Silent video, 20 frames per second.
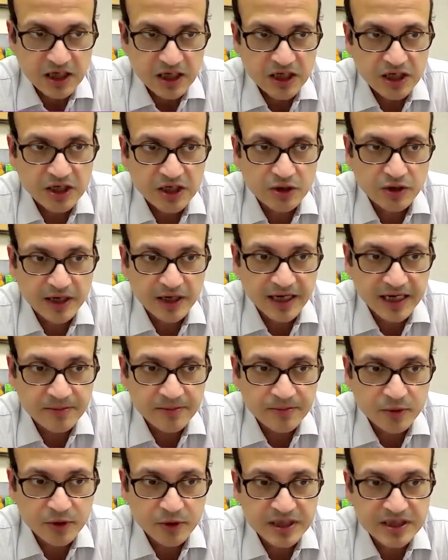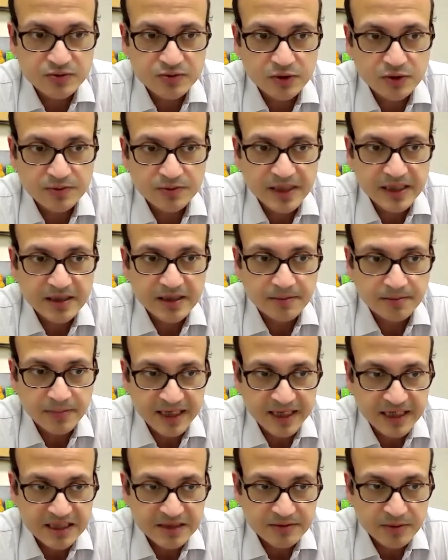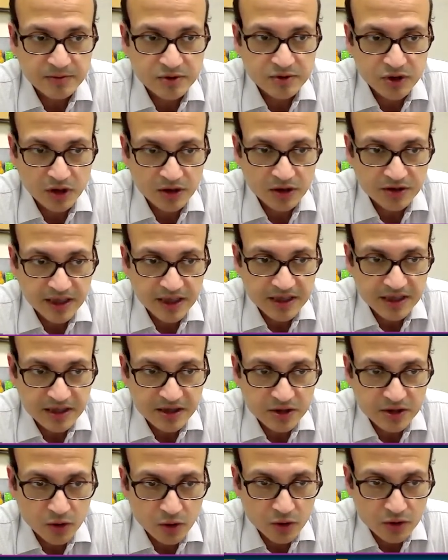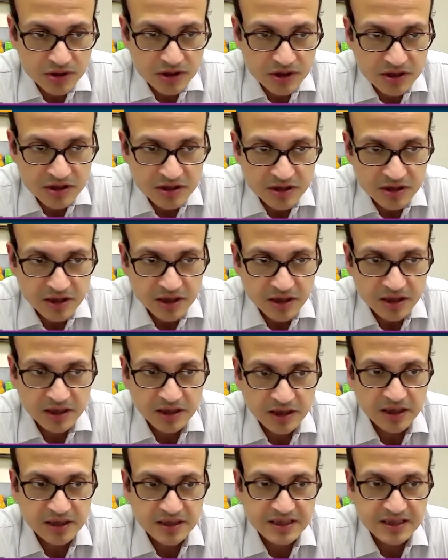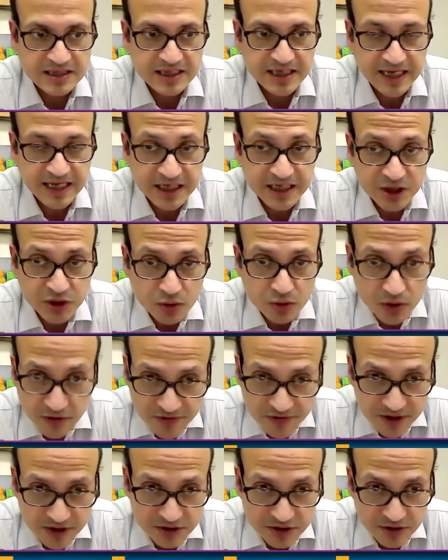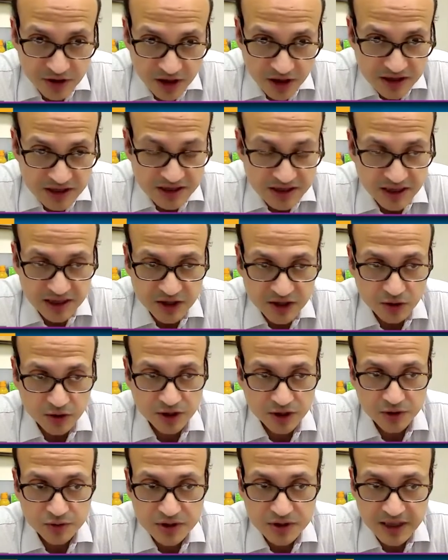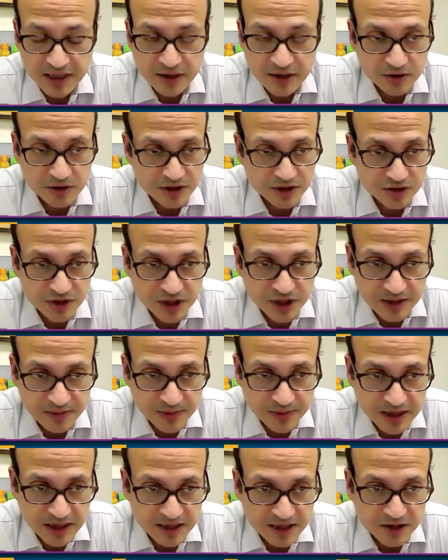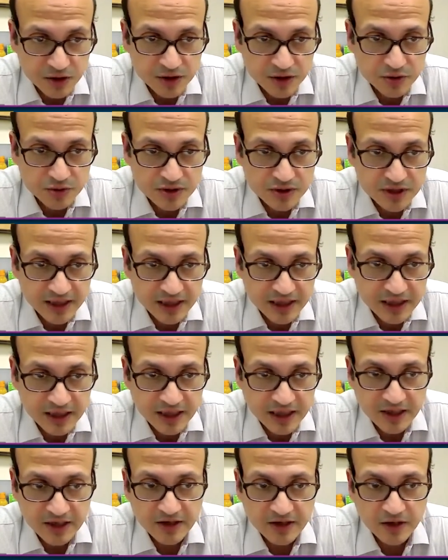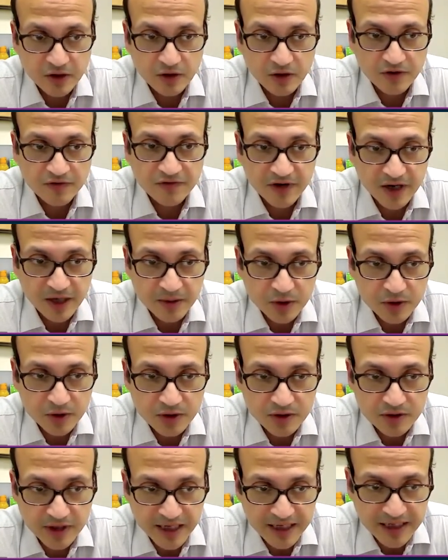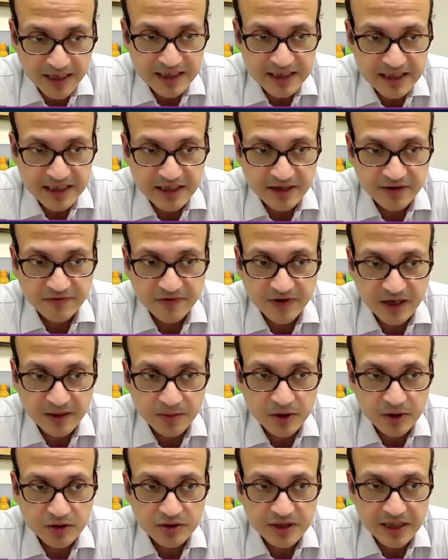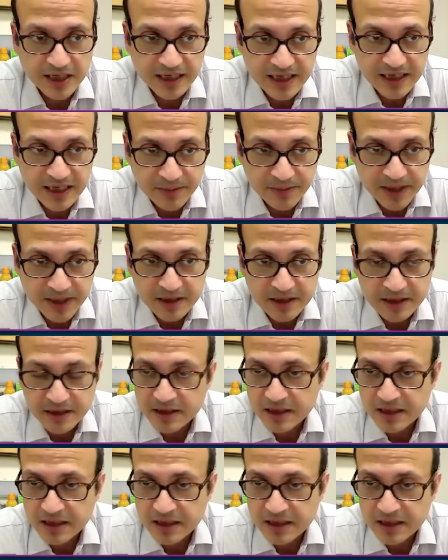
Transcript: your endpoints would be the maximum tolerated dose, the schedule of the drugs that you're using or the treatment that you're using, or pharmacokinetic and pharmacodynamic